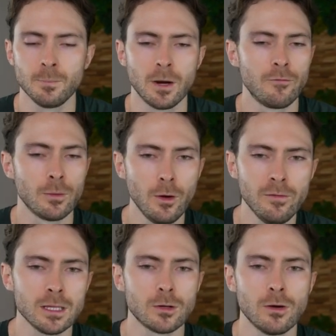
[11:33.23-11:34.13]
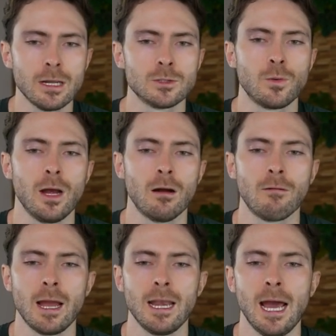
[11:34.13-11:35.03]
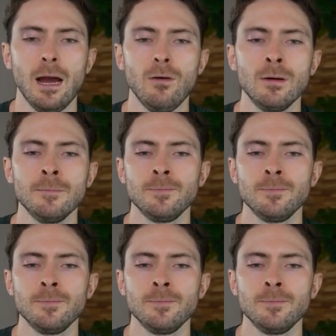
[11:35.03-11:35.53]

But if you're moving through it as we are right now,